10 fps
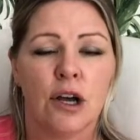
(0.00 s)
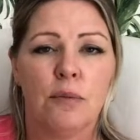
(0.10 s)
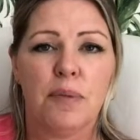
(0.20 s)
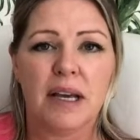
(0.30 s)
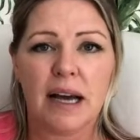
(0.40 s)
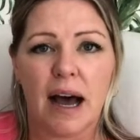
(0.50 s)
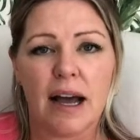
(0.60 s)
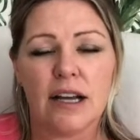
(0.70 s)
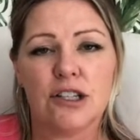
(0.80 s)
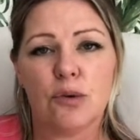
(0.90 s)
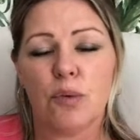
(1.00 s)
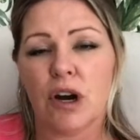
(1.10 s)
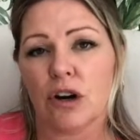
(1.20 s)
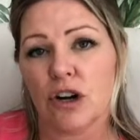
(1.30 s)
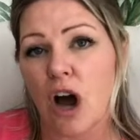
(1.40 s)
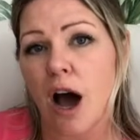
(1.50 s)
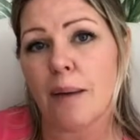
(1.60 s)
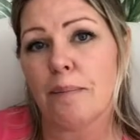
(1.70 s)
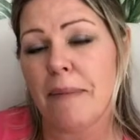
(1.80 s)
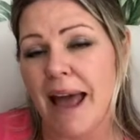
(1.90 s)
because we are
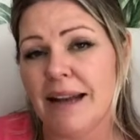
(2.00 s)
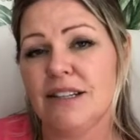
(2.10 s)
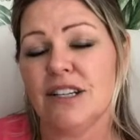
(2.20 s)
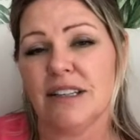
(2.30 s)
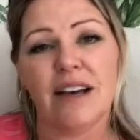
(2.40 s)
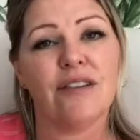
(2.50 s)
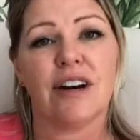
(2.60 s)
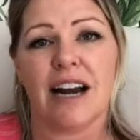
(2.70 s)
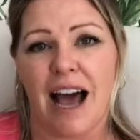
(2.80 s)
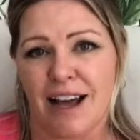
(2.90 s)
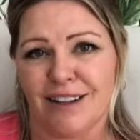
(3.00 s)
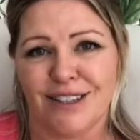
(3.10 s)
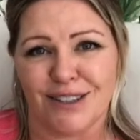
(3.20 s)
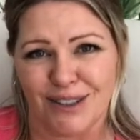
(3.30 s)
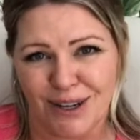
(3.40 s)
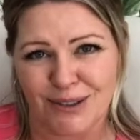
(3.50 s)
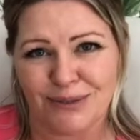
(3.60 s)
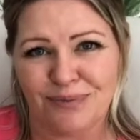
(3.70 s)
not meant to live on an island alone.